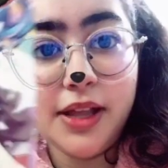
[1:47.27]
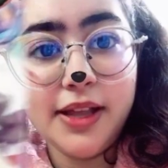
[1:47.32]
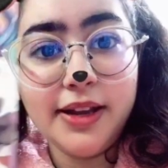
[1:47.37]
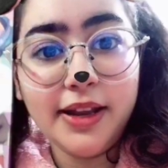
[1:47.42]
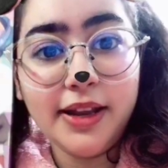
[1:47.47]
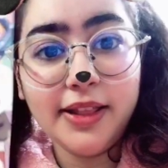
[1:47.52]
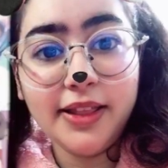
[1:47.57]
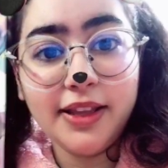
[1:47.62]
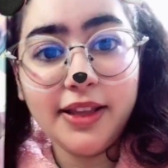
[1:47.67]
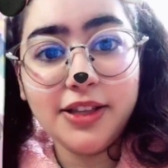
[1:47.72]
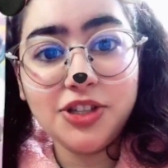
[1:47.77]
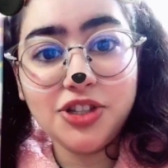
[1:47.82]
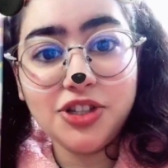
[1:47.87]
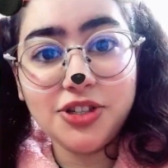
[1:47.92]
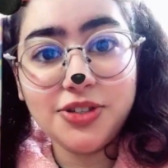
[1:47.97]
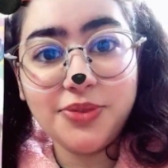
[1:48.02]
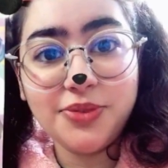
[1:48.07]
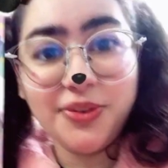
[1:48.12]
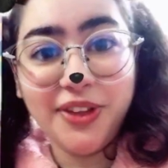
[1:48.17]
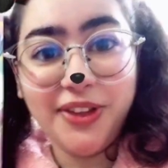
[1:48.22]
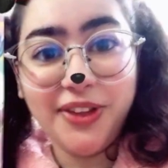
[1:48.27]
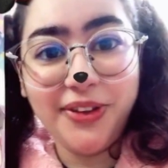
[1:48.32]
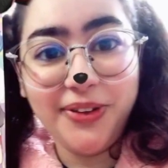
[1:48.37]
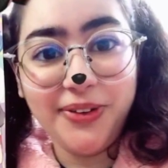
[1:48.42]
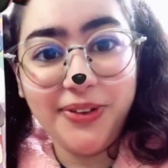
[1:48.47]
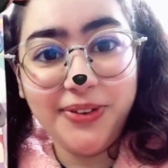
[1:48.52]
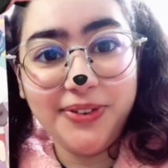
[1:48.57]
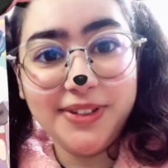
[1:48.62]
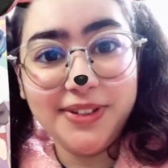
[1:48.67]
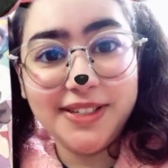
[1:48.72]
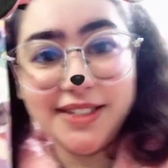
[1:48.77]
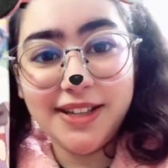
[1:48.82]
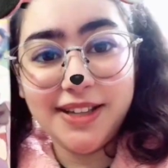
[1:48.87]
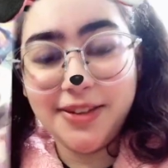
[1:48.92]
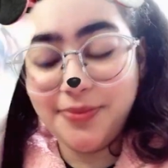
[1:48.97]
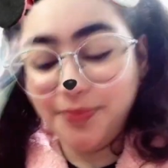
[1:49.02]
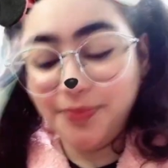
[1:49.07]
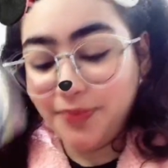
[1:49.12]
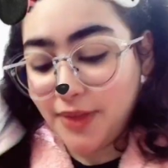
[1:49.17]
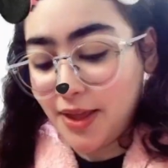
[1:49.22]
And I think it's just so cute.
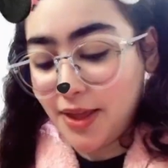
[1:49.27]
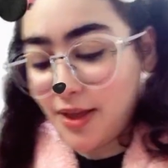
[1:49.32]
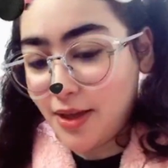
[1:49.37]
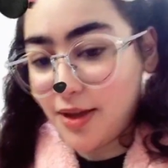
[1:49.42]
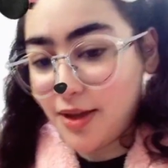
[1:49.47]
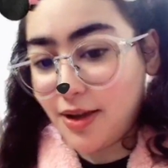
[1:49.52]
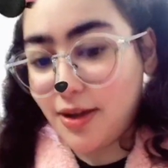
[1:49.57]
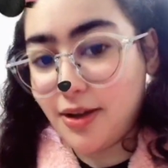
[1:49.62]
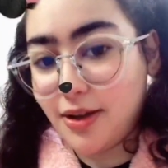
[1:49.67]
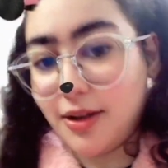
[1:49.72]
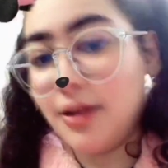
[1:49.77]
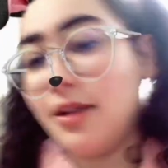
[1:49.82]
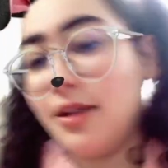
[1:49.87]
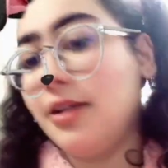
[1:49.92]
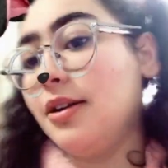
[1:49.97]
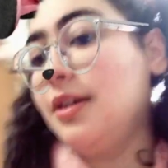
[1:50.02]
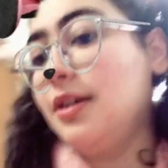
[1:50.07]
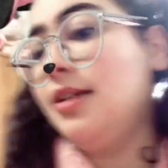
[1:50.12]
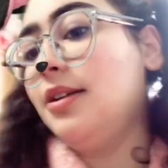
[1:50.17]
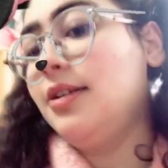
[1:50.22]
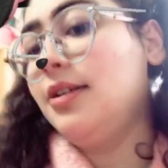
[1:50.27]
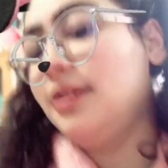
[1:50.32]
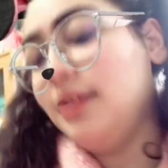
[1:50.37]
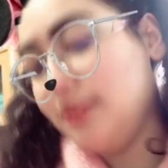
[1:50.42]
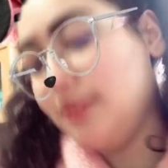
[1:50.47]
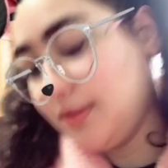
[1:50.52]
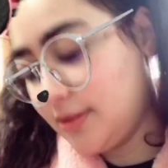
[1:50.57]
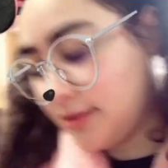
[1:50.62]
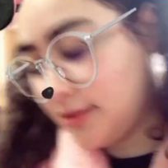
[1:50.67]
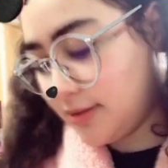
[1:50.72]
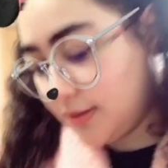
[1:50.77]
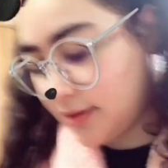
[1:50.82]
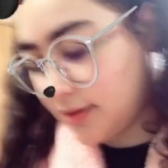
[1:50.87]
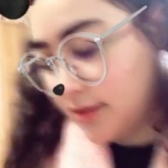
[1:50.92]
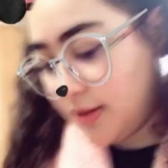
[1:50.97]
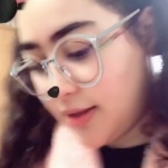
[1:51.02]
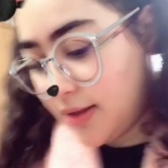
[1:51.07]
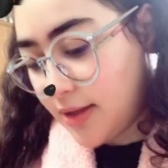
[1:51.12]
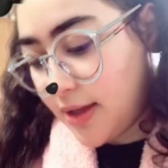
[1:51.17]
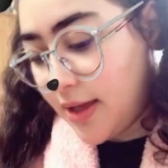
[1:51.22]
Uh,
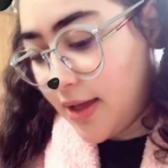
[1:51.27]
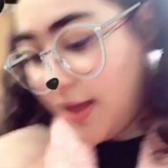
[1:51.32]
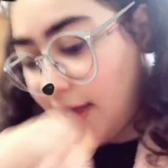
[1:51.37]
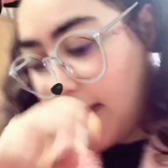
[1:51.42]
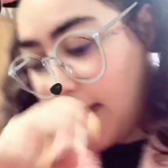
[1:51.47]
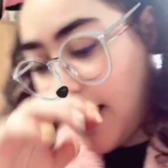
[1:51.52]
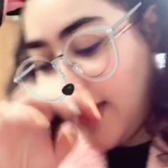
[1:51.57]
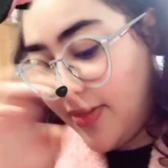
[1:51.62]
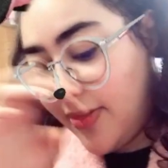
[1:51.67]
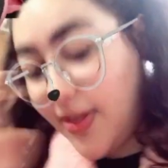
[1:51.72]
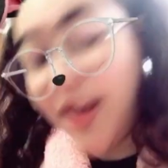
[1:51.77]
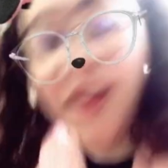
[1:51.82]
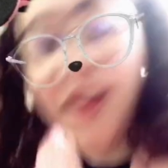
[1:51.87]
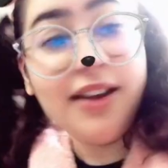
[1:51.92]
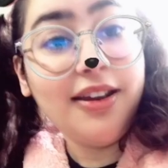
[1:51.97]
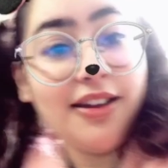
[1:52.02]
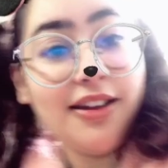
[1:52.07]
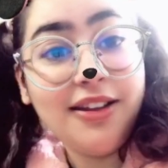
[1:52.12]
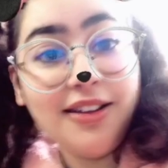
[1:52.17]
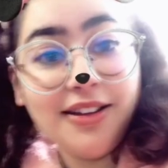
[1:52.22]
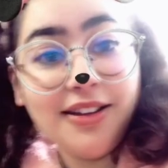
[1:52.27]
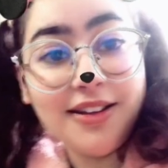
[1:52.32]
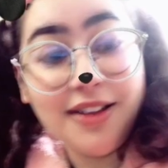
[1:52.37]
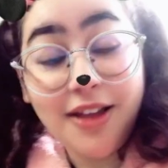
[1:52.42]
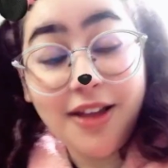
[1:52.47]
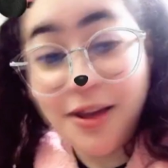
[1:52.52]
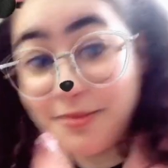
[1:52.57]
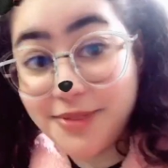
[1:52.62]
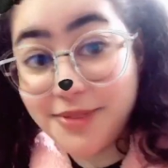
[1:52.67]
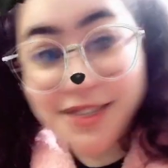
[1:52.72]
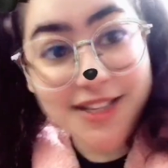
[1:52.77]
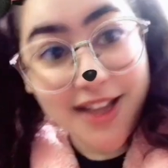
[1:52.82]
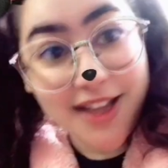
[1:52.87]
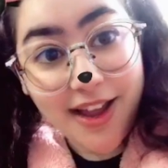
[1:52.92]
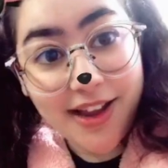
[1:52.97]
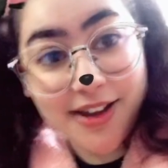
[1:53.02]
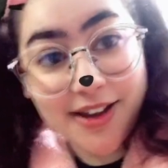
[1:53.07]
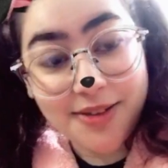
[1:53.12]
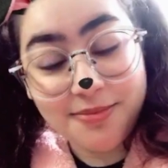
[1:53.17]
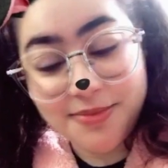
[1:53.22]
and then comes
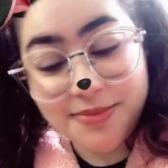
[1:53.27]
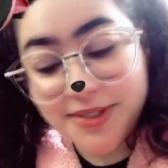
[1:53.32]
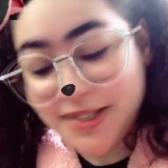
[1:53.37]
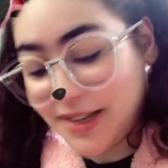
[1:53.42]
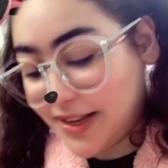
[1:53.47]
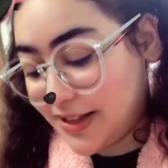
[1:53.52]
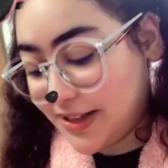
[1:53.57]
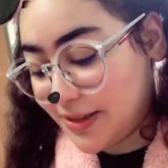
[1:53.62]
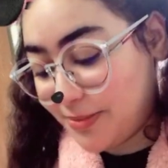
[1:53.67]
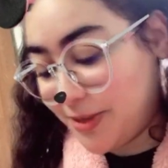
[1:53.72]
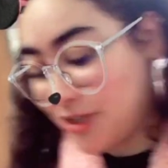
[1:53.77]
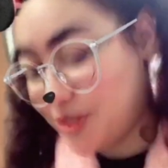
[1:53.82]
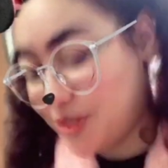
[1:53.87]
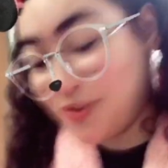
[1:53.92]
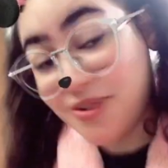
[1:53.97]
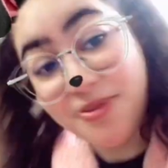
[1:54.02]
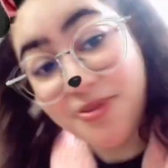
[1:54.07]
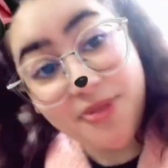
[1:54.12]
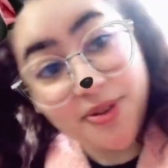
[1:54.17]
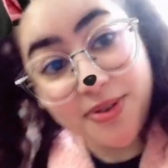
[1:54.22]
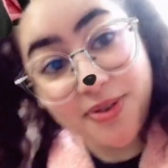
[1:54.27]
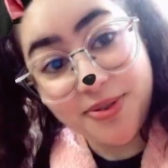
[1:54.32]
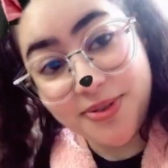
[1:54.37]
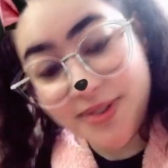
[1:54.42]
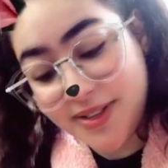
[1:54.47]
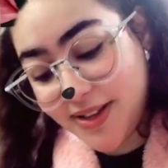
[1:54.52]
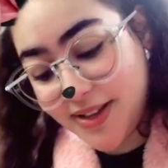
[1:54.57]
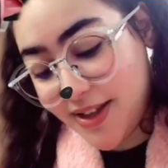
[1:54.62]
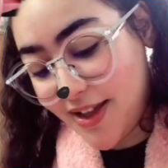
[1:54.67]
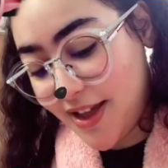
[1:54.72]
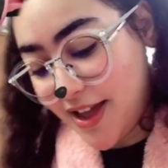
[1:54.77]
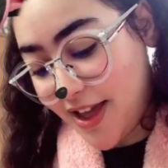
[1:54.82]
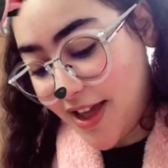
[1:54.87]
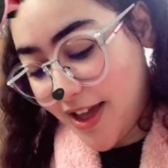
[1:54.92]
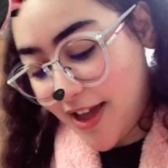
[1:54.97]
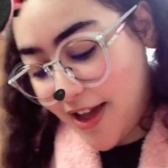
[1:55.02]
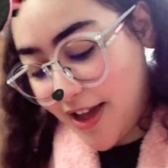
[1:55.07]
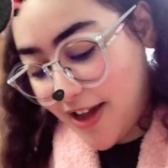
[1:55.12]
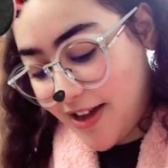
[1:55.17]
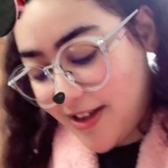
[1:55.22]
the items. And let me show you those.
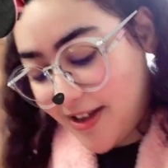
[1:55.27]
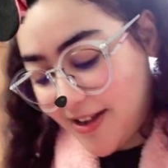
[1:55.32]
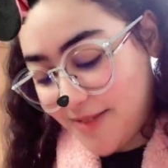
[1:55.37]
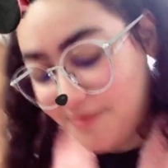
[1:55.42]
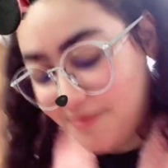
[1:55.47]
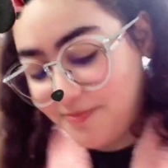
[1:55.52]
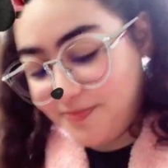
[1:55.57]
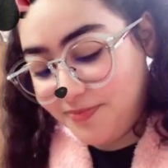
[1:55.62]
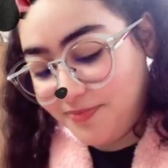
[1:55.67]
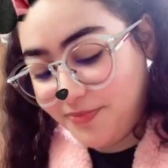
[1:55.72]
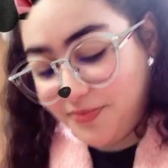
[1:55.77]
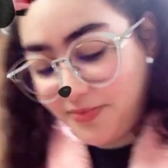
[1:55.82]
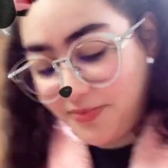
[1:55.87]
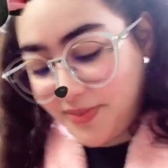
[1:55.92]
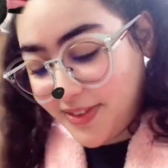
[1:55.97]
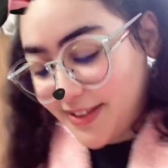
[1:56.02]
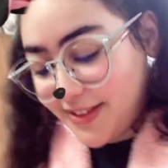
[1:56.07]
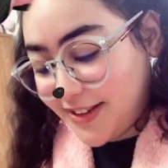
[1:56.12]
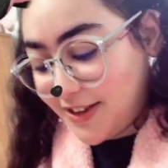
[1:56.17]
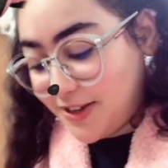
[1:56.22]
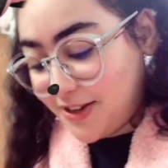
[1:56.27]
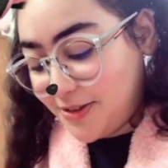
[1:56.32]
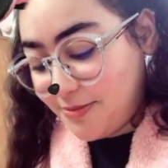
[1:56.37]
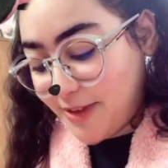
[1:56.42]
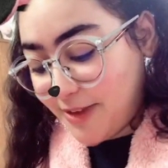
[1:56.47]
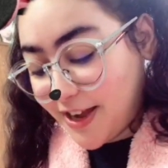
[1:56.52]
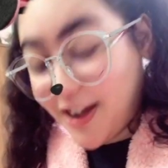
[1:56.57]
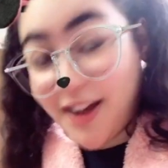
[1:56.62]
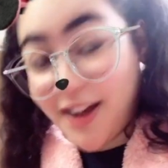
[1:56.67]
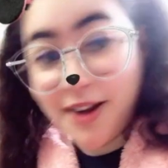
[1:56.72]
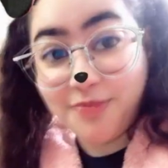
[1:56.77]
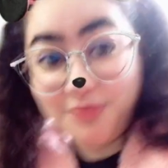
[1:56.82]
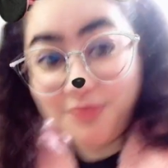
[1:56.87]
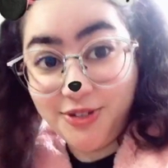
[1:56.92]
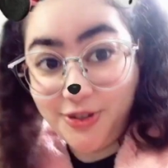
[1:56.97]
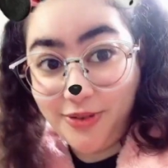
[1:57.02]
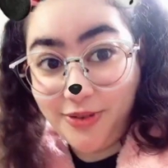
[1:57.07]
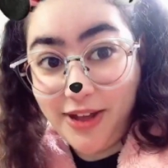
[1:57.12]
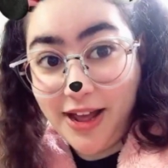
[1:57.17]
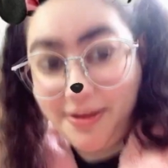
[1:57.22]
Um, oh my god, I'm
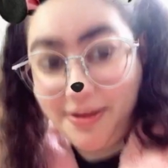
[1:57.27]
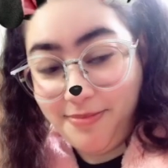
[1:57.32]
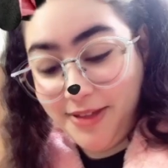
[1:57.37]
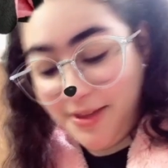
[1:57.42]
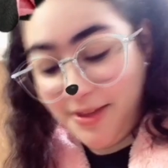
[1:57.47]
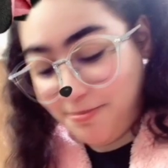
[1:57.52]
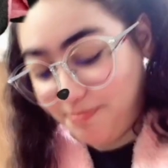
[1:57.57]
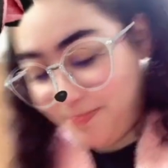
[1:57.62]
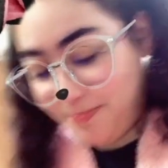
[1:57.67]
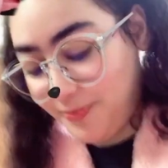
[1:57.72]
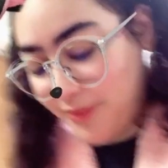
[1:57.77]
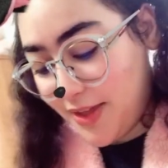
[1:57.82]
so happy.